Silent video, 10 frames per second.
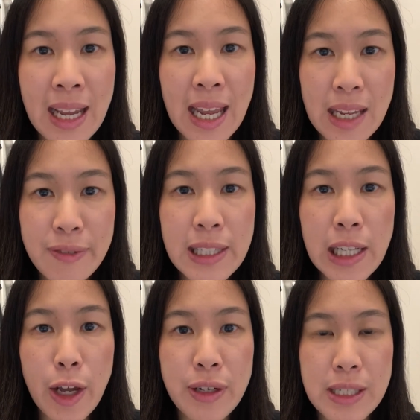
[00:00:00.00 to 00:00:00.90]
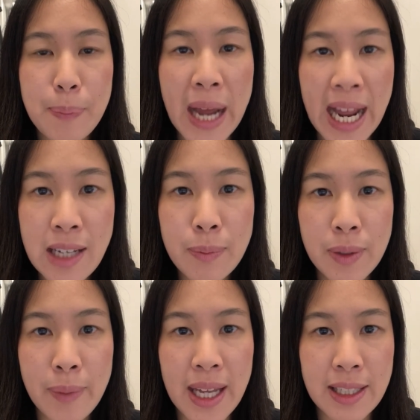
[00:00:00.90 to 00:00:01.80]
If the loan is payable
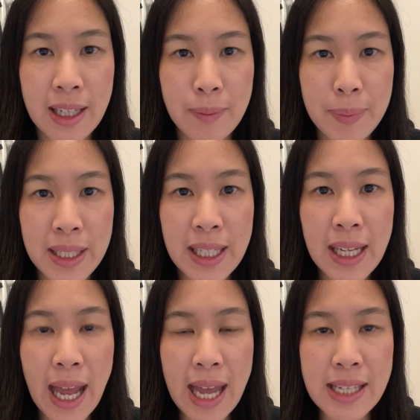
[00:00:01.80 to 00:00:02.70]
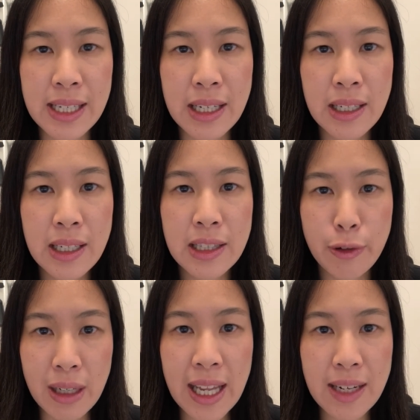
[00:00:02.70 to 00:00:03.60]
by the company, as in the
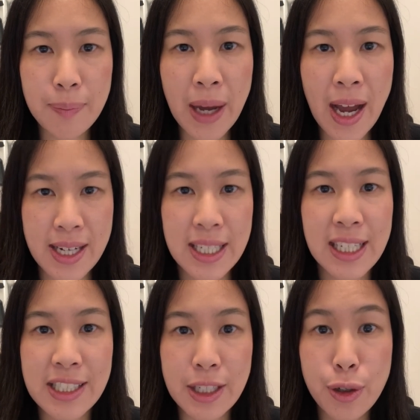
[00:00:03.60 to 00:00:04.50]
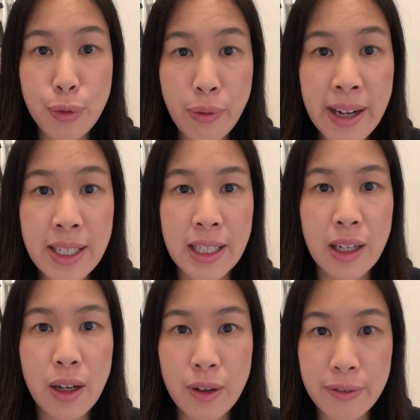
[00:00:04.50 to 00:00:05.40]
related party is a creditor
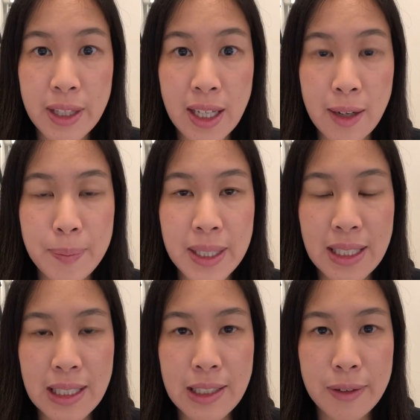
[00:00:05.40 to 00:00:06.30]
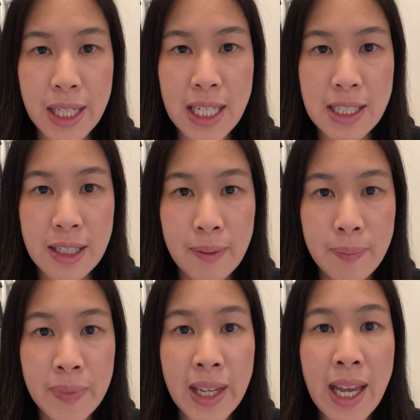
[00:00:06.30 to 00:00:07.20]
of the company in liquidation,
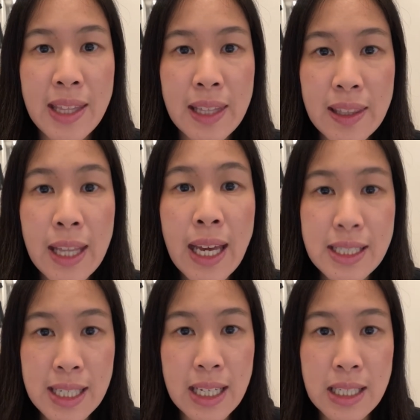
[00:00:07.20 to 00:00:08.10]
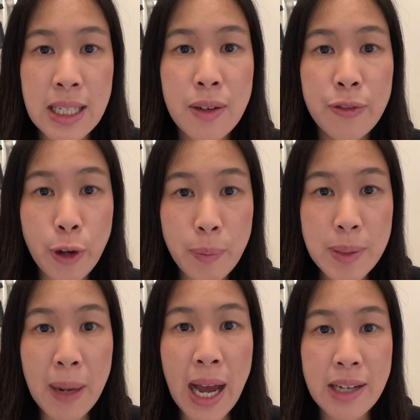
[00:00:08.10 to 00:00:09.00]
then that debt forms
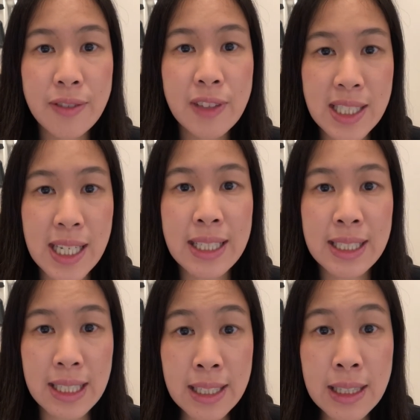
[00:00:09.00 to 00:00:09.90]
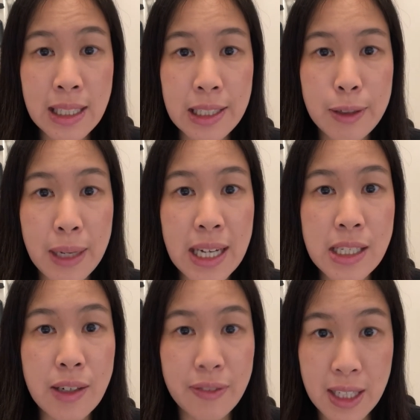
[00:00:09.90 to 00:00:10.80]
part of the debts in the
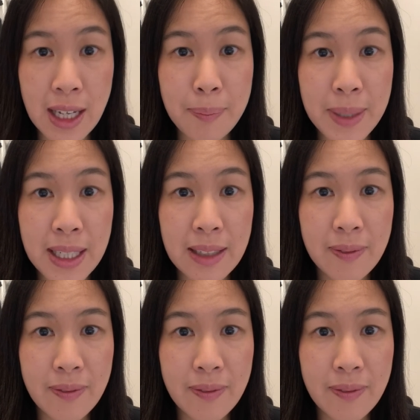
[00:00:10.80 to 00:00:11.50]
liquidation of the company.